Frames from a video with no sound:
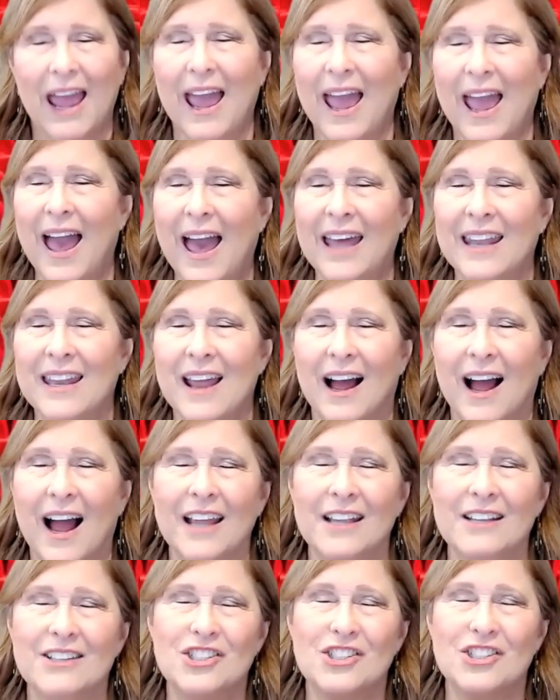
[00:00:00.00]
And
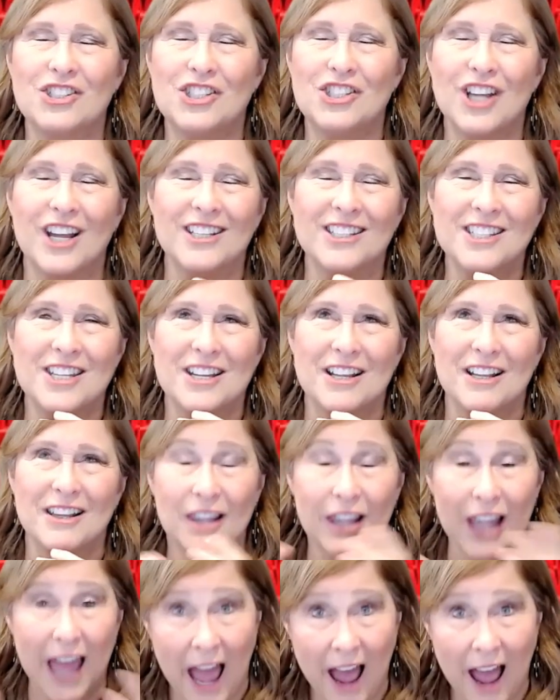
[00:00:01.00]
I just
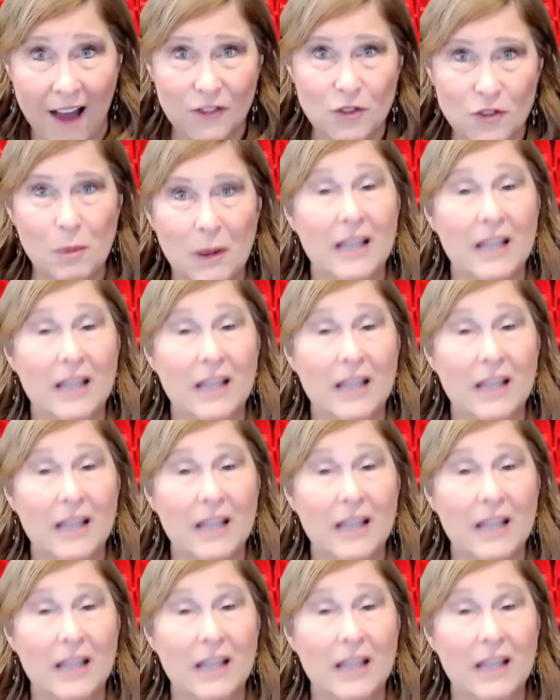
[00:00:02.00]
laughed